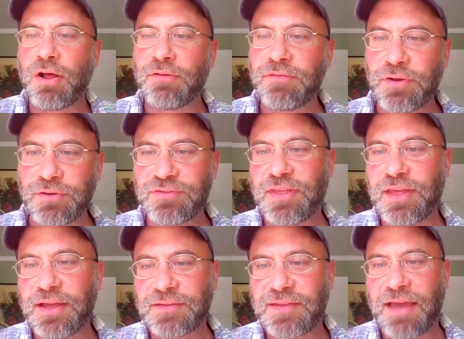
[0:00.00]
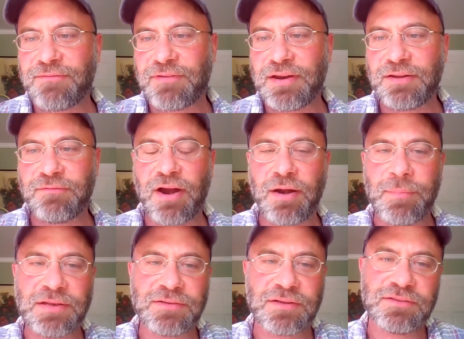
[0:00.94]
all of those things have an
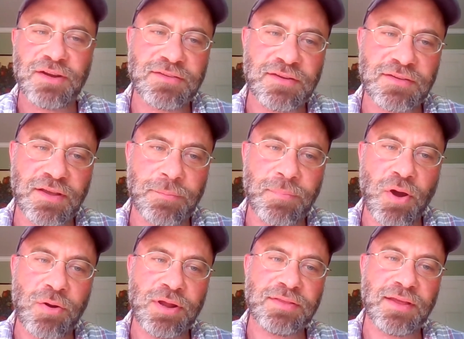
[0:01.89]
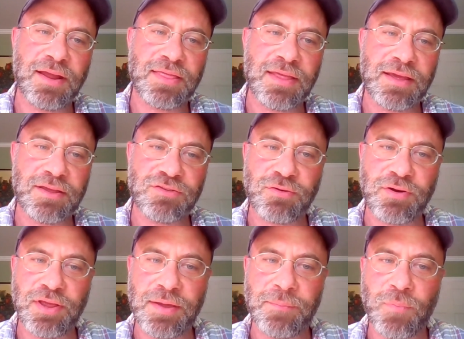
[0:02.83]
environmental justice component that I think is
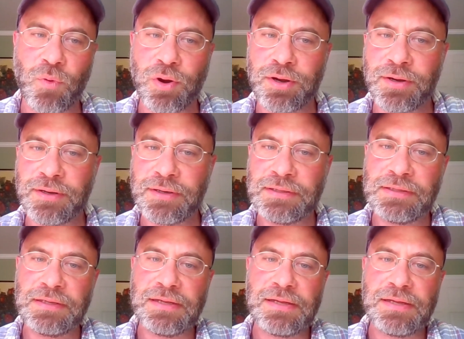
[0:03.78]
really important.